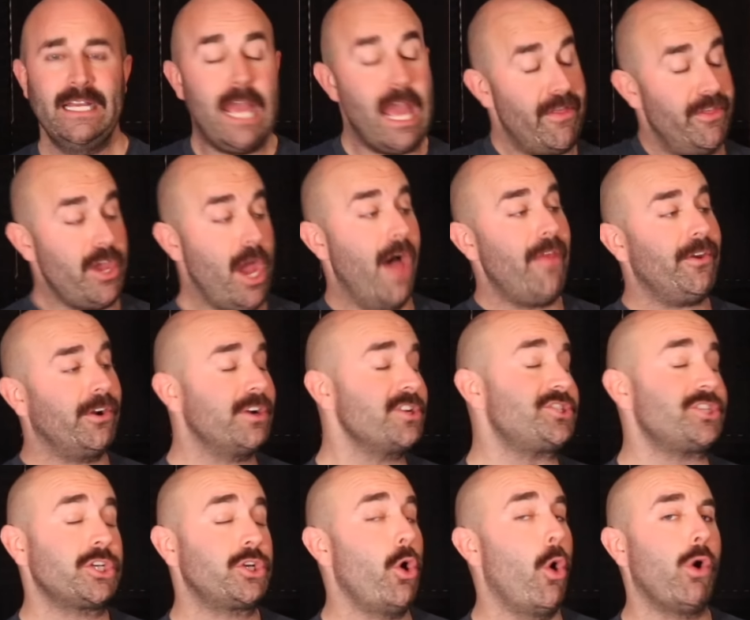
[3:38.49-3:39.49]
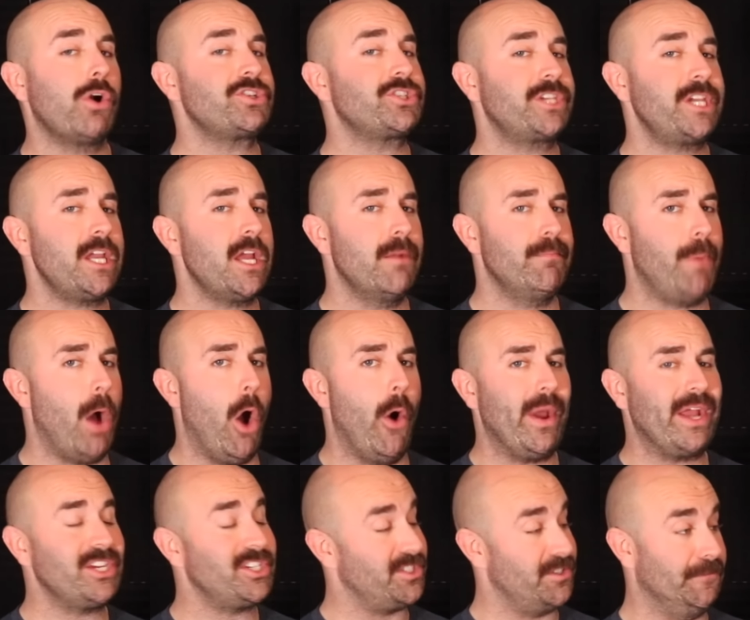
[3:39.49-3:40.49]
And the other is Sikorsky and
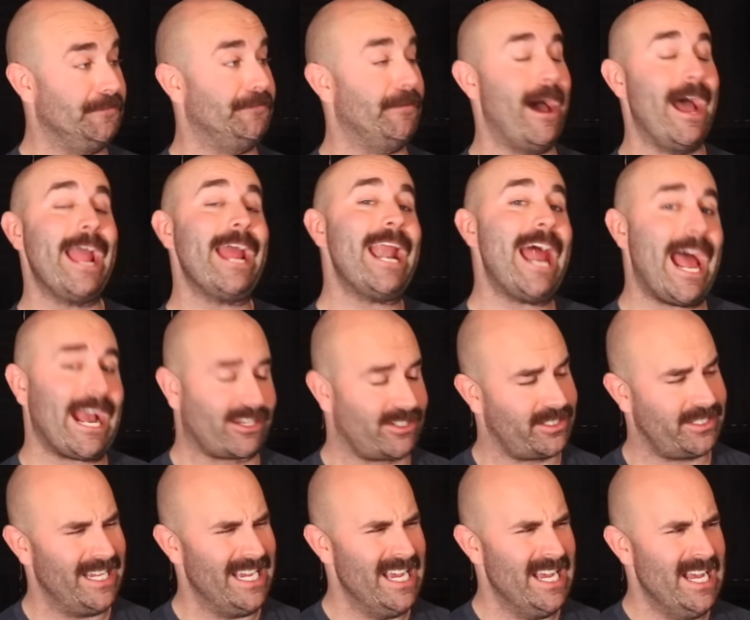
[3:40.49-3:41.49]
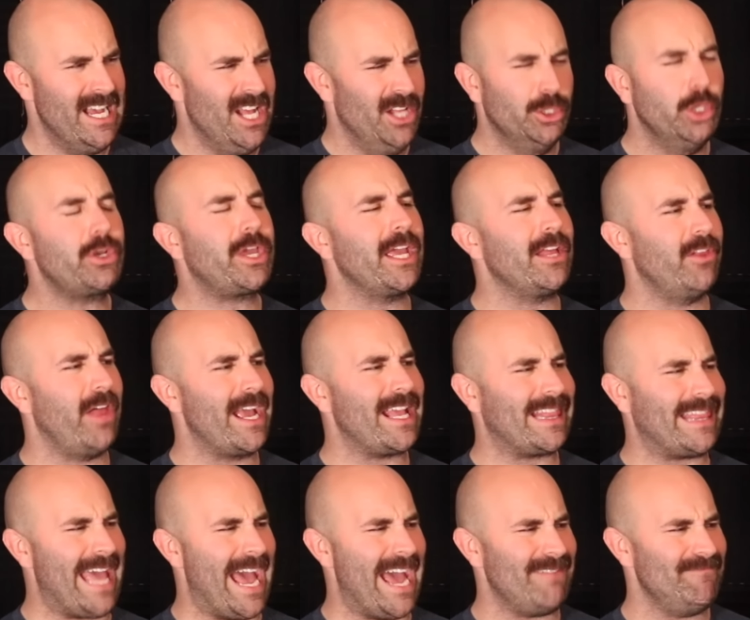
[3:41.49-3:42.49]
Boeing's Defiant X, looking like
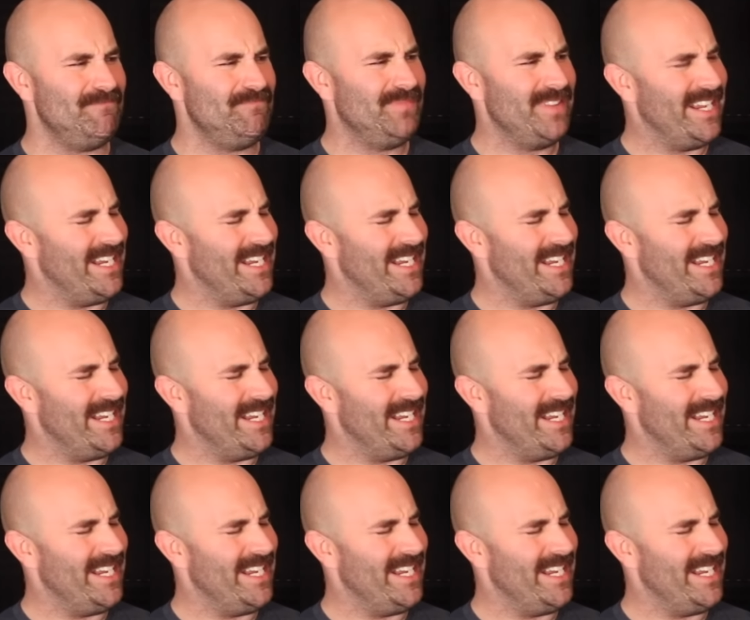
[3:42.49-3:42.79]
that